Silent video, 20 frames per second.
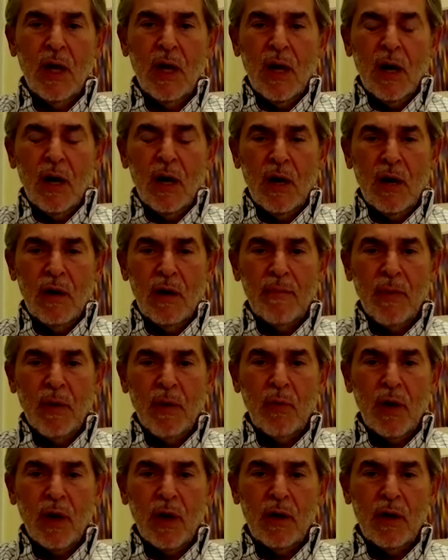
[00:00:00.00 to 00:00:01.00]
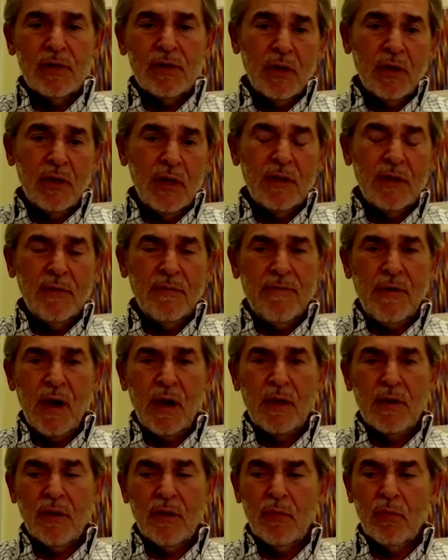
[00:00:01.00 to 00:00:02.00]
But we also need to
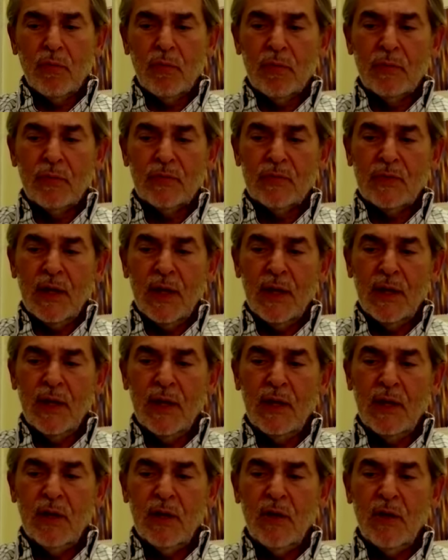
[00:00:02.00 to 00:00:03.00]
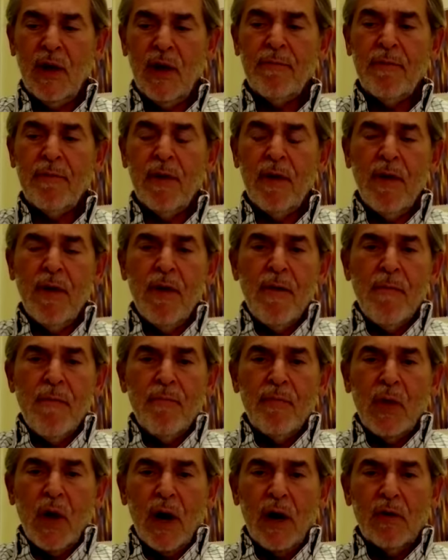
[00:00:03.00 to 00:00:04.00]
follow the rules. And then you have,
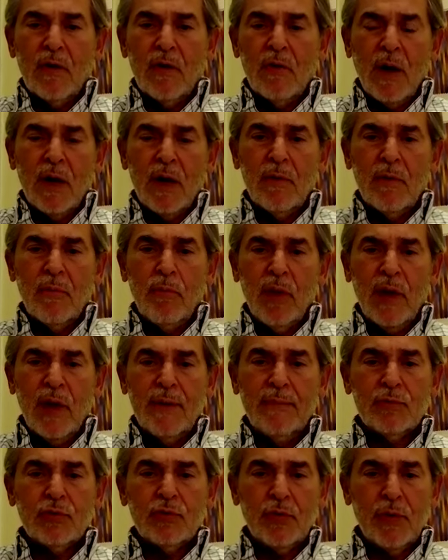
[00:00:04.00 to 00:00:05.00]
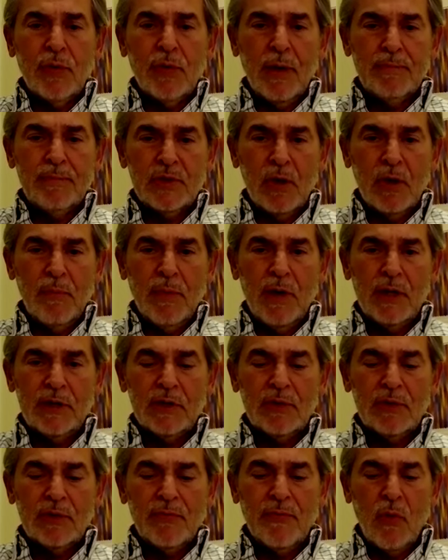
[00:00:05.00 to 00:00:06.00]
I don't blame Trump so much
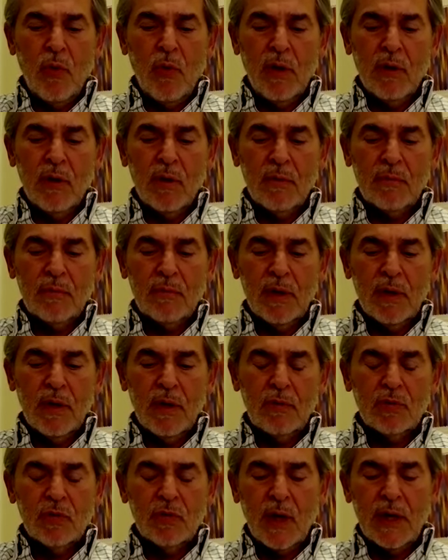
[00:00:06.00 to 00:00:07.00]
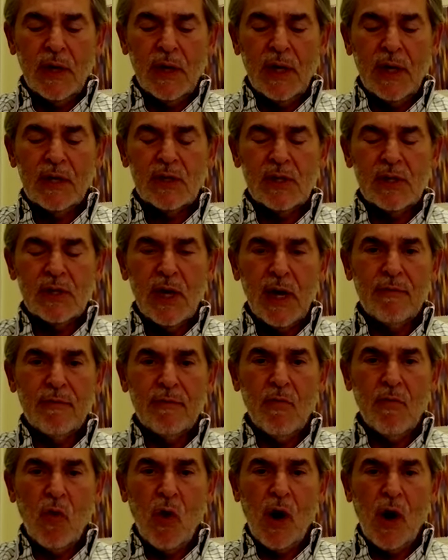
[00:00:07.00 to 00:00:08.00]
for, you know, trying to get us out of
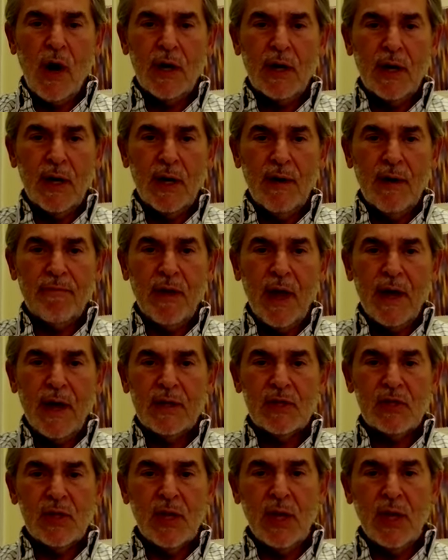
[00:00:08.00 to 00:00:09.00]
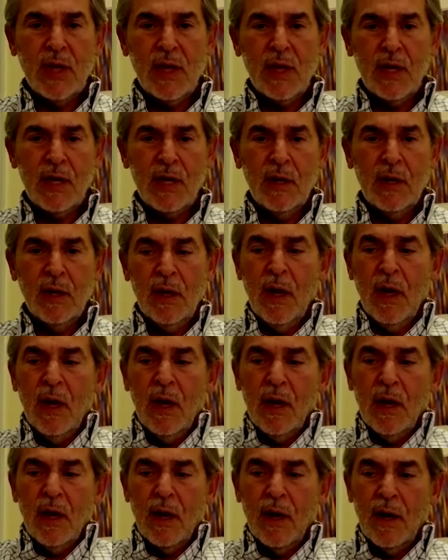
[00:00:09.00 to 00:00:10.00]
Iraq and Afghanistan.
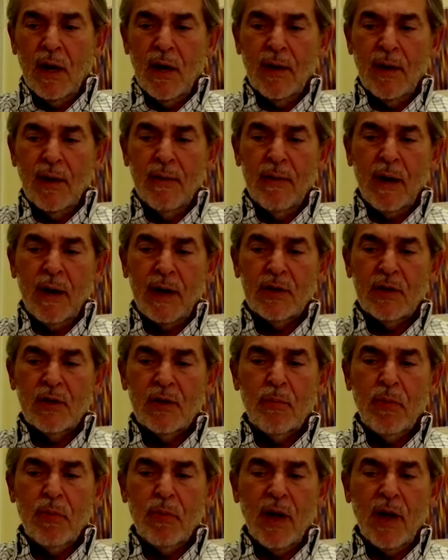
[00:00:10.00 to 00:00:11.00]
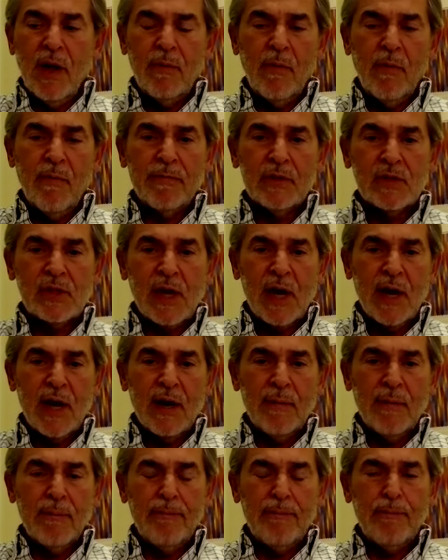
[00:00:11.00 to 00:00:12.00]
I do blame him for kind
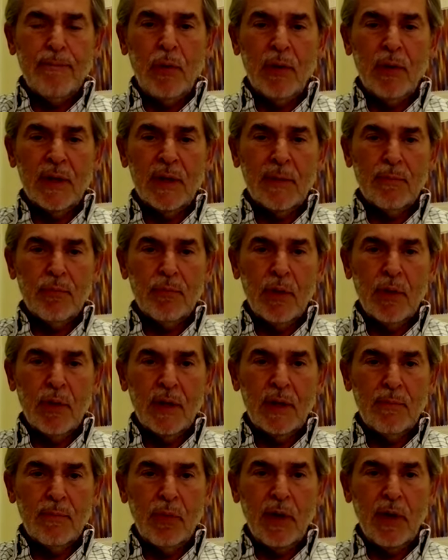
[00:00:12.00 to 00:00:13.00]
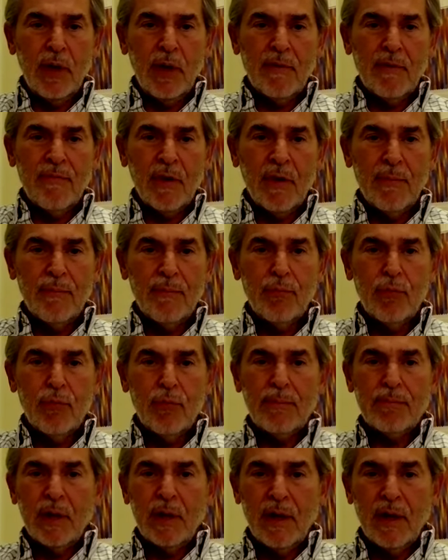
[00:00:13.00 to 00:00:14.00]
of pulling the plug very
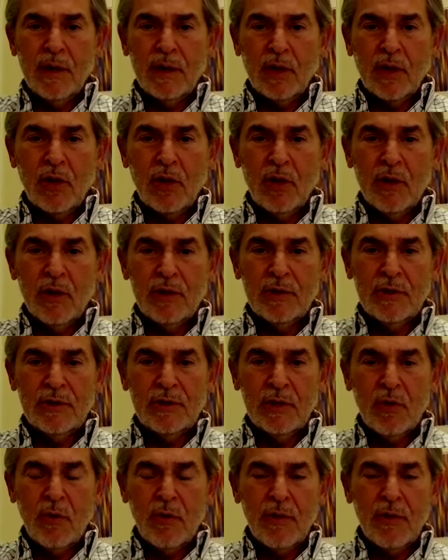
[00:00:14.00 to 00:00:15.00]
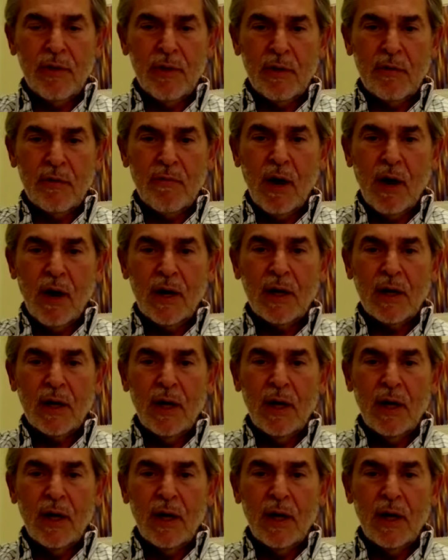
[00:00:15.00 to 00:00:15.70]
abruptly on the Kurds in northern Iraq.